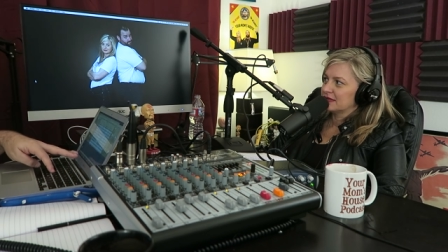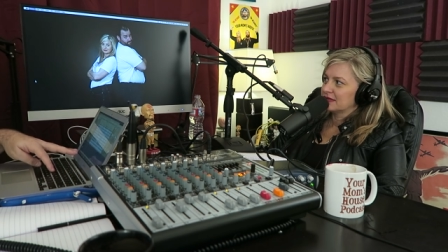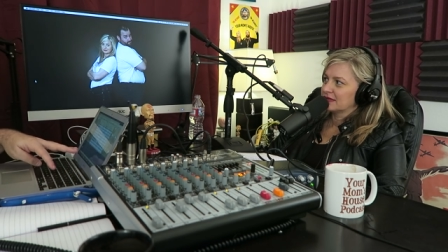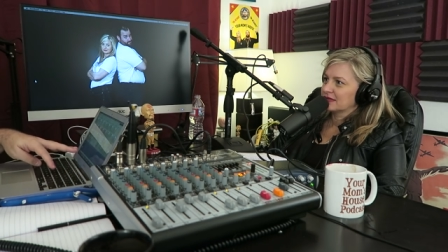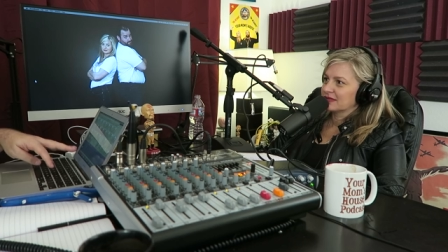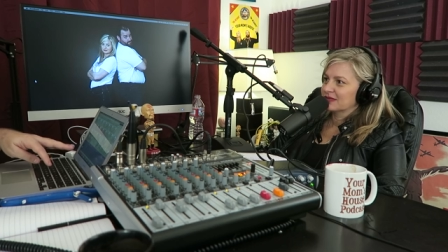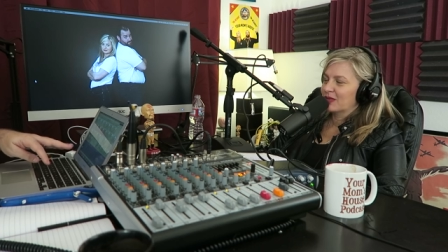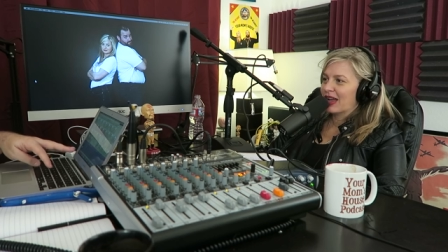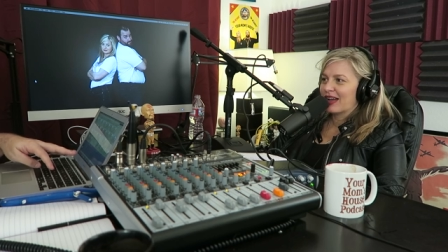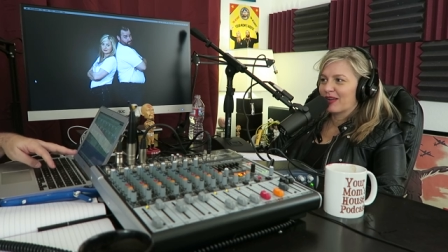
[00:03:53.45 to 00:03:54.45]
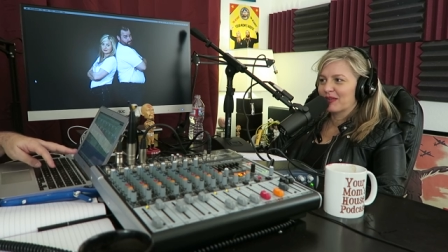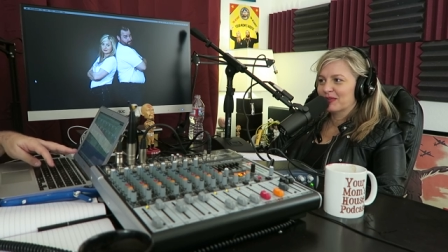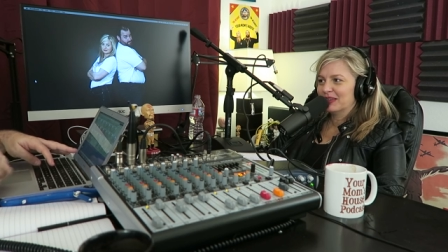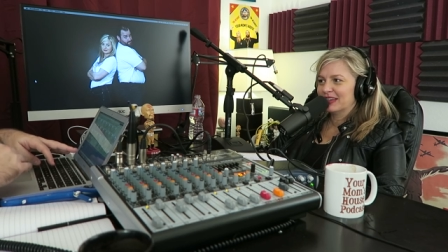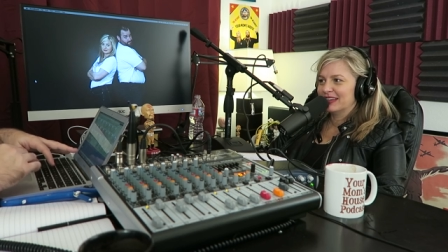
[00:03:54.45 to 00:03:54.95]
Yeah. Wow,
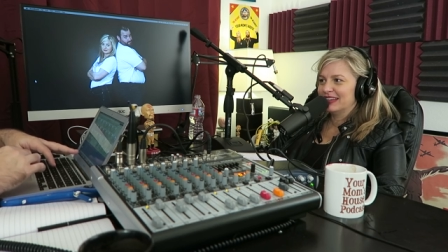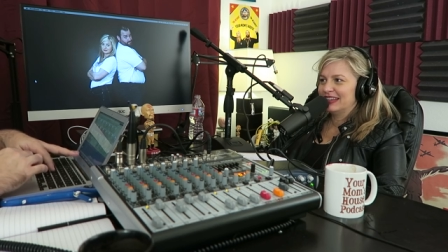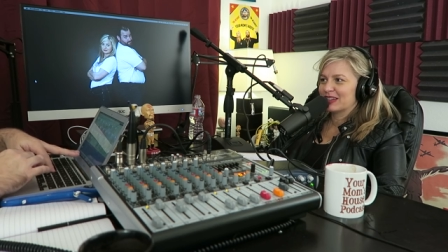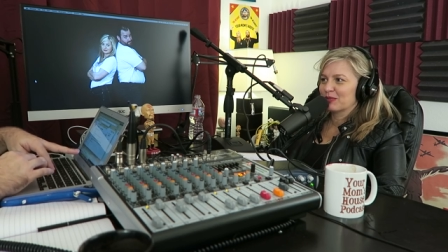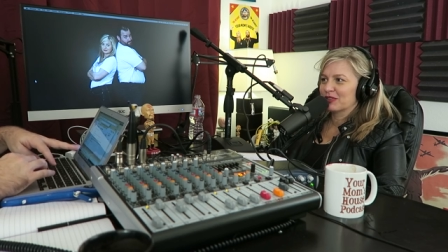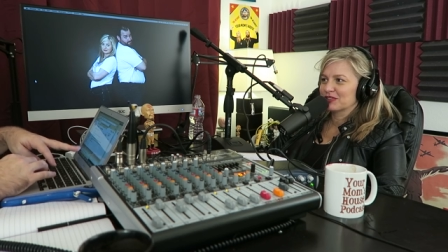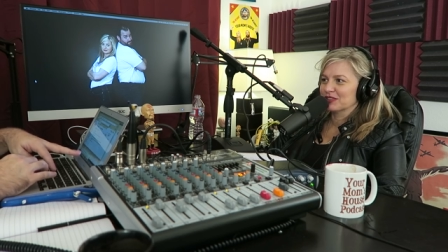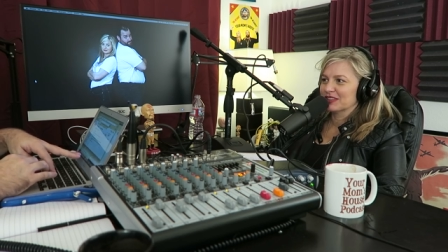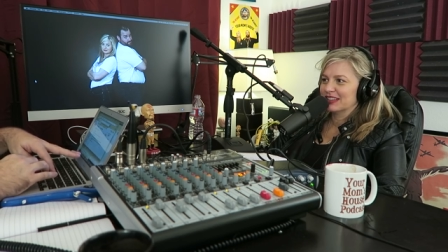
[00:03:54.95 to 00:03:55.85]
what a neat commercial!